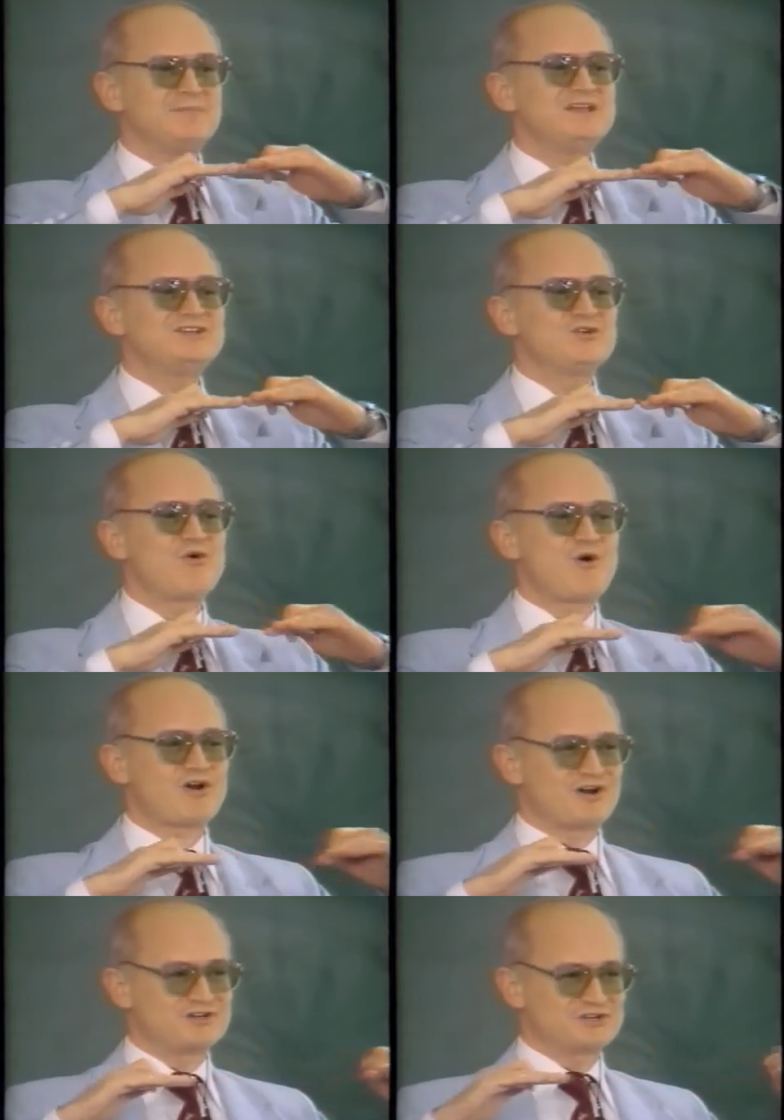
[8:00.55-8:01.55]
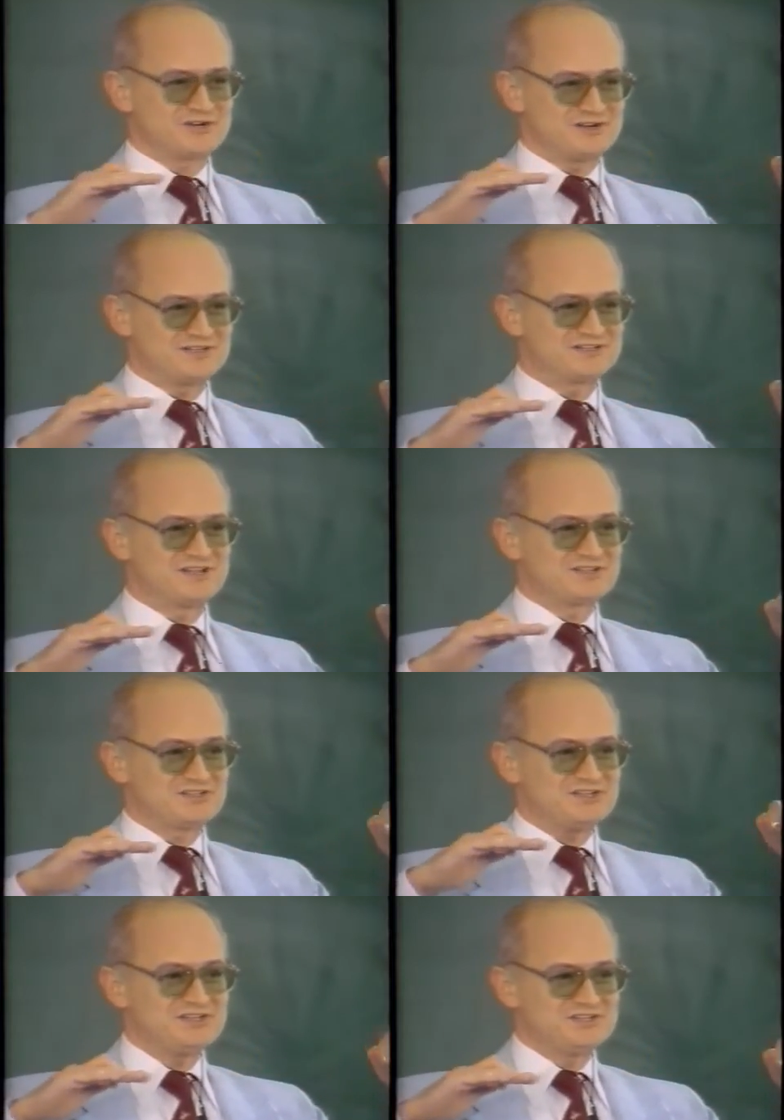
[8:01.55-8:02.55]
a mediocre journalist.
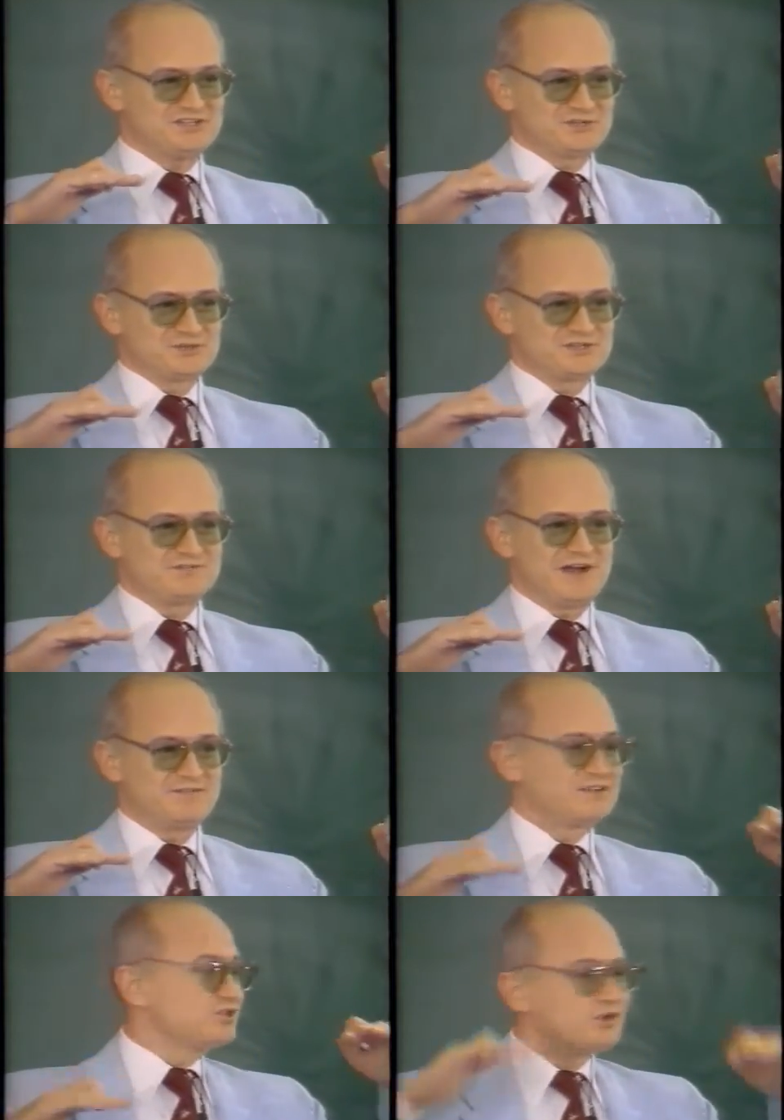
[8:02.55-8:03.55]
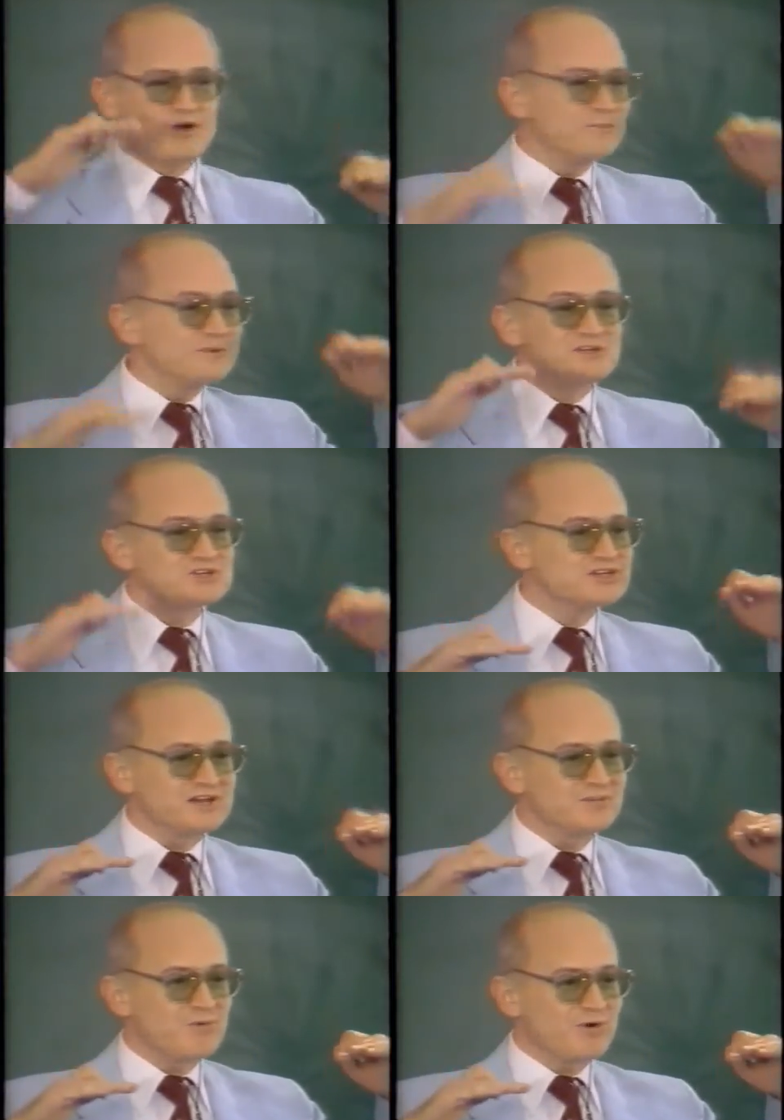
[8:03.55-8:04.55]
That's easier to survive. There's no competition
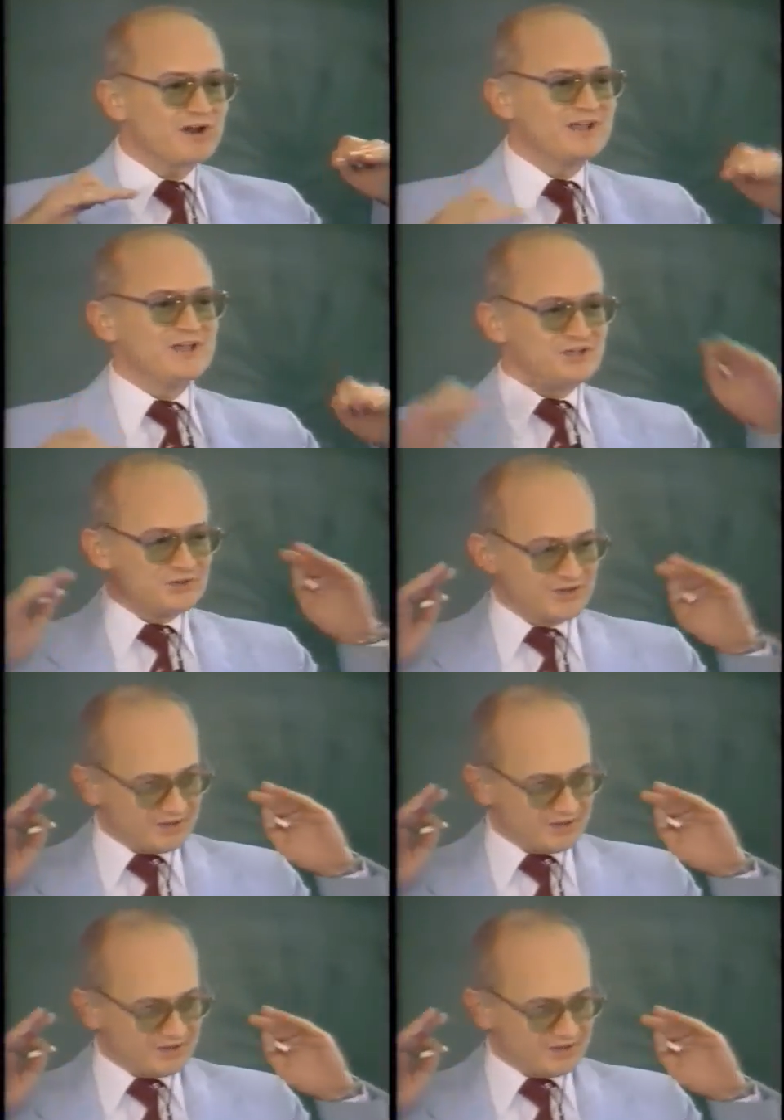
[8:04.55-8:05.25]
anymore. You